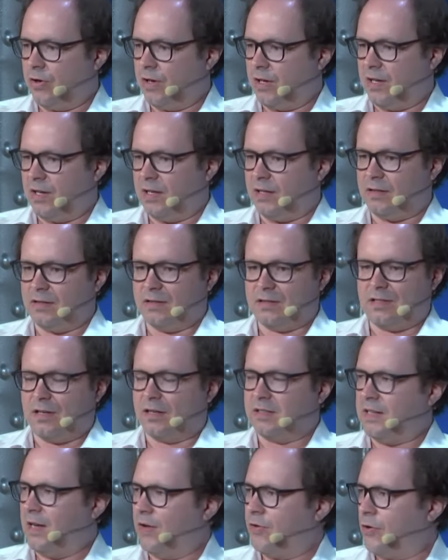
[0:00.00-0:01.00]
you're getting
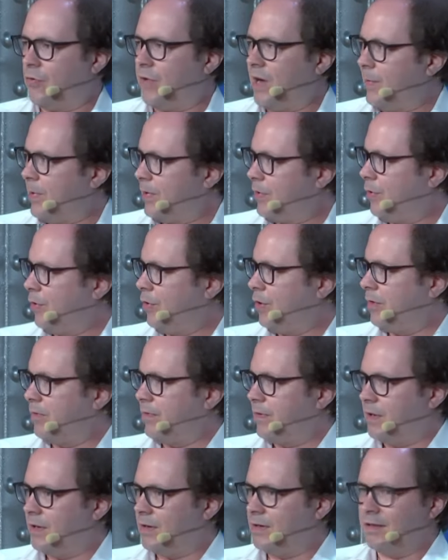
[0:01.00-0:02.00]
sucked down the rabbit hole
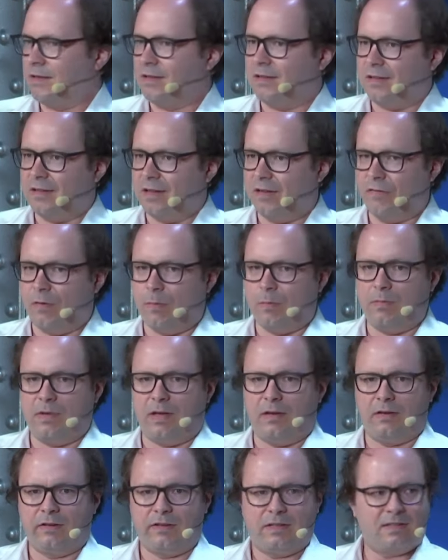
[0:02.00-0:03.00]
of a
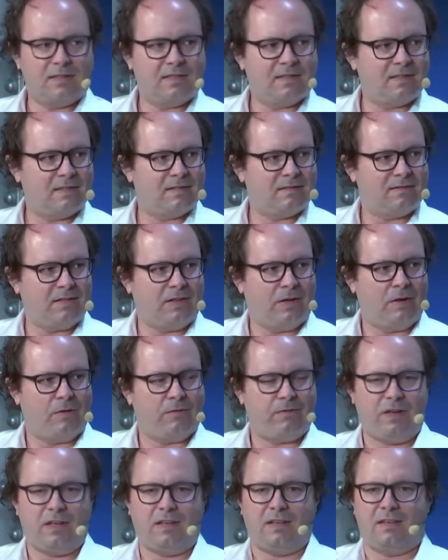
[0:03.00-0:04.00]
endless, you
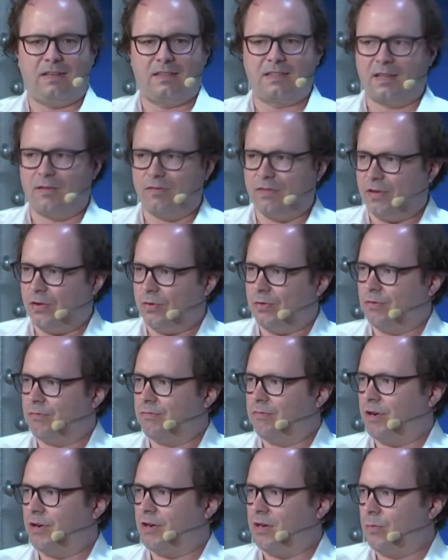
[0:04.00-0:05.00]
know, feed that's giving you
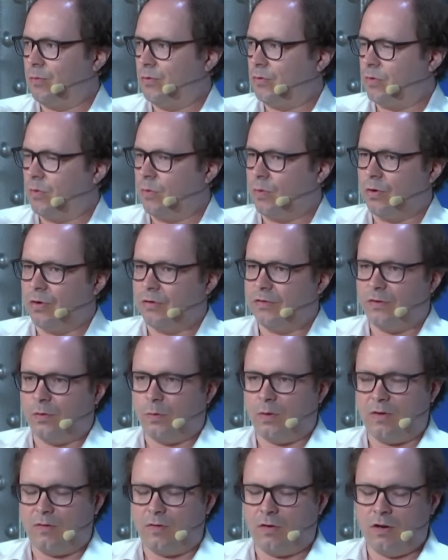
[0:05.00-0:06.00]
variable rewards
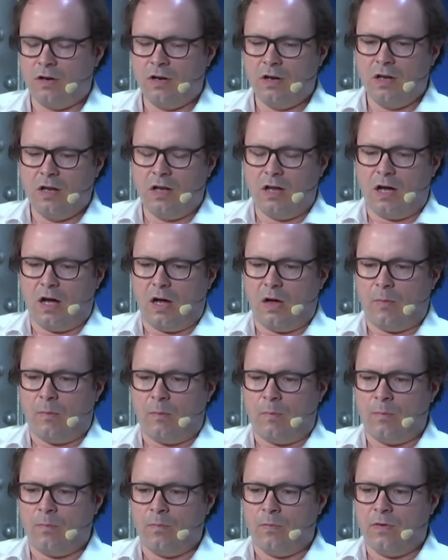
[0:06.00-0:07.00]
or whatever.
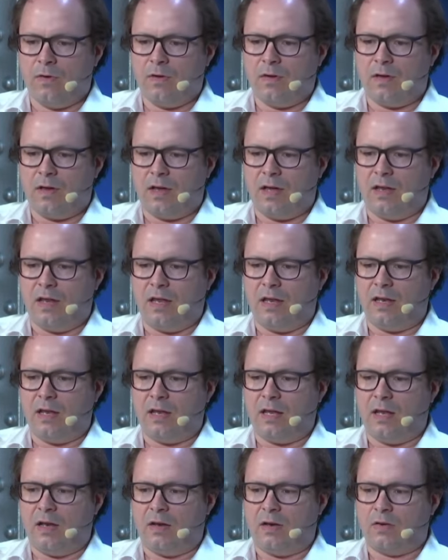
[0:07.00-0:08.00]

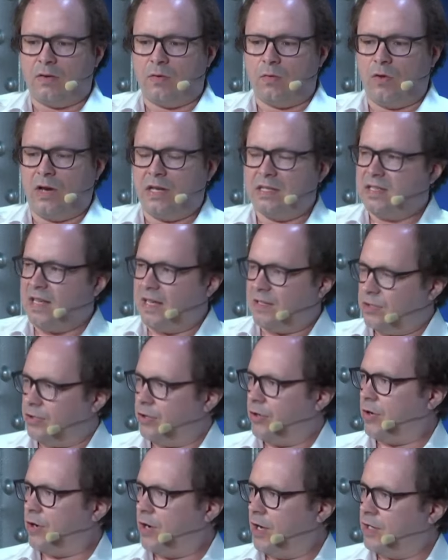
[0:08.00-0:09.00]
And raise that
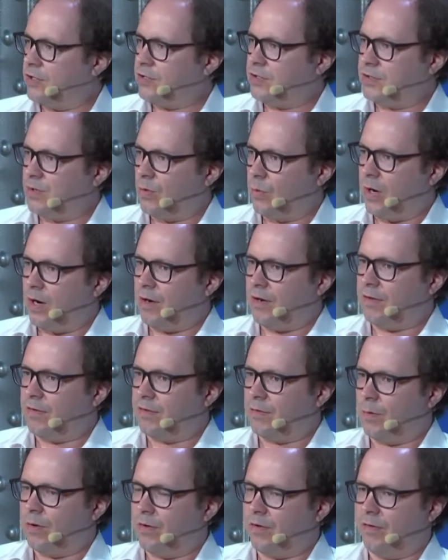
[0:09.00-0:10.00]
to your conscious
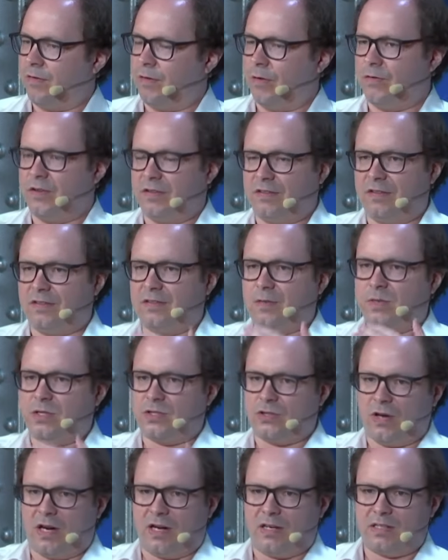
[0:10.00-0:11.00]
awareness, where, you know, if the system
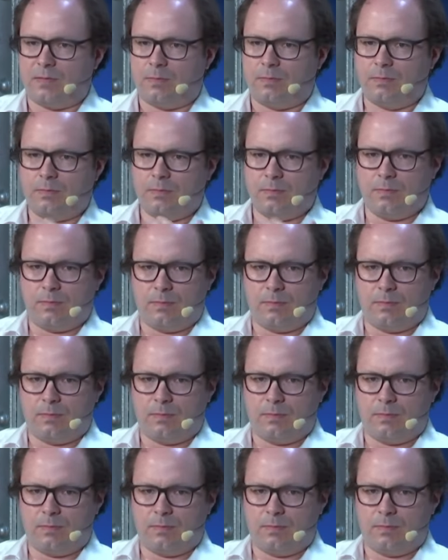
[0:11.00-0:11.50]
is trying to